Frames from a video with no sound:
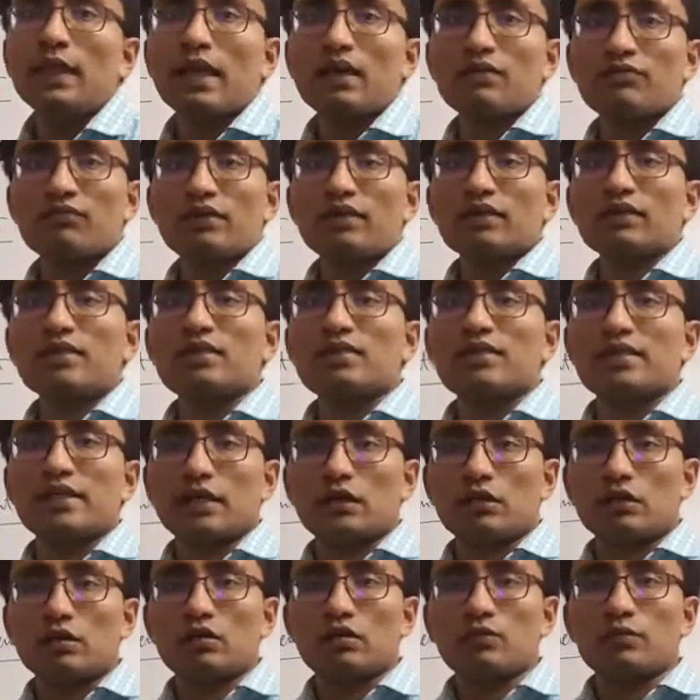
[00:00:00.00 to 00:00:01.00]
affect the
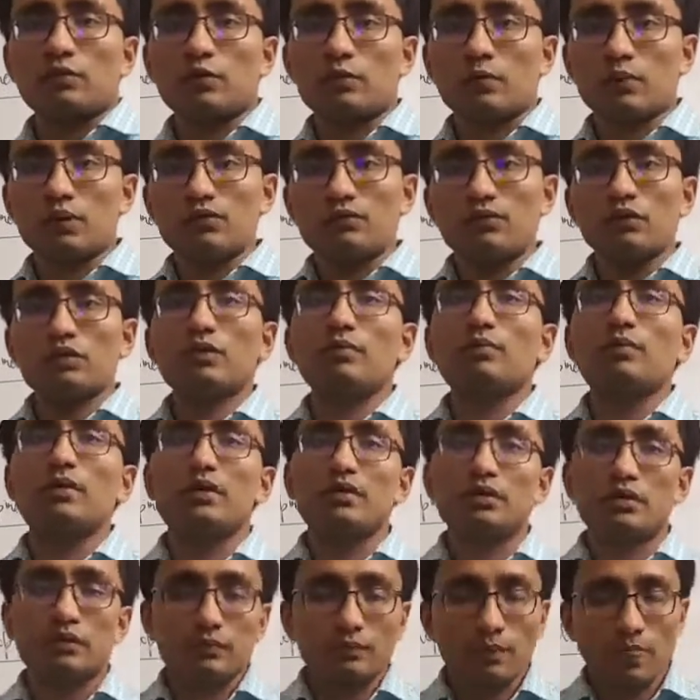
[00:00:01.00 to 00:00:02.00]
standard of living for the
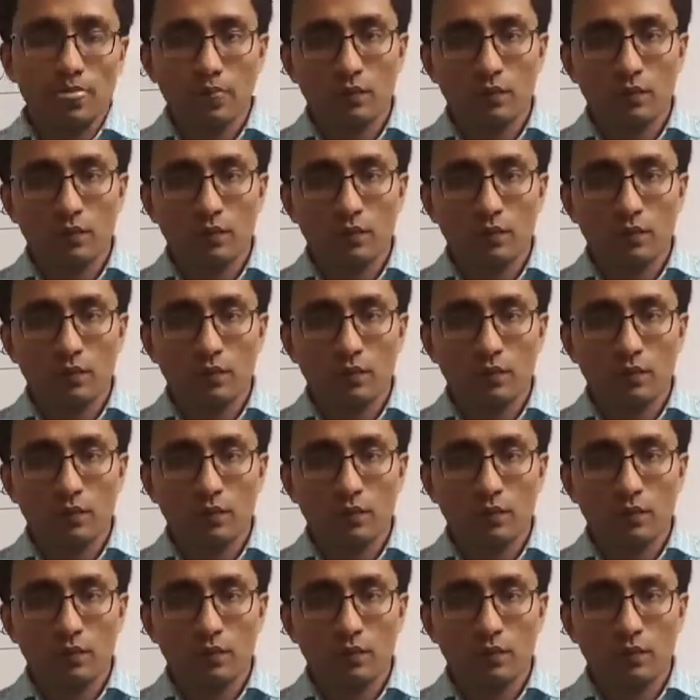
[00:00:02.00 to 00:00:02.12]
better.